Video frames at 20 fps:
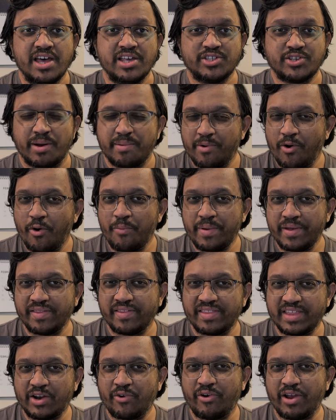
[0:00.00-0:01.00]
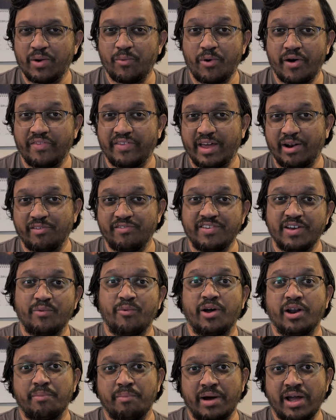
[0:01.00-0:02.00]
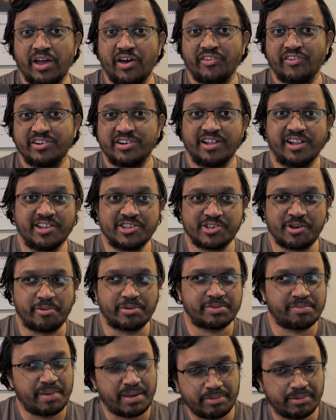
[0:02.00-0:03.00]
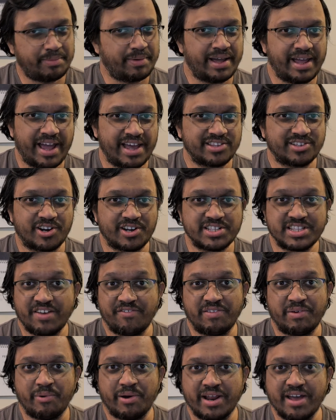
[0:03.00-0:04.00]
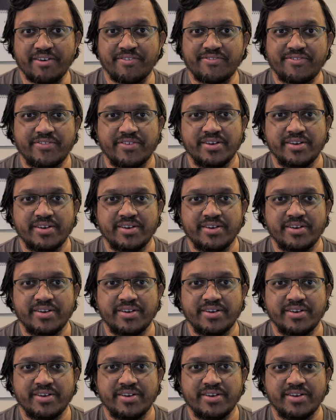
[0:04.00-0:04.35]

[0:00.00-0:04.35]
so I'm hoping that they create one that'll fit one of my other telescopes, maybe my Askar 71F.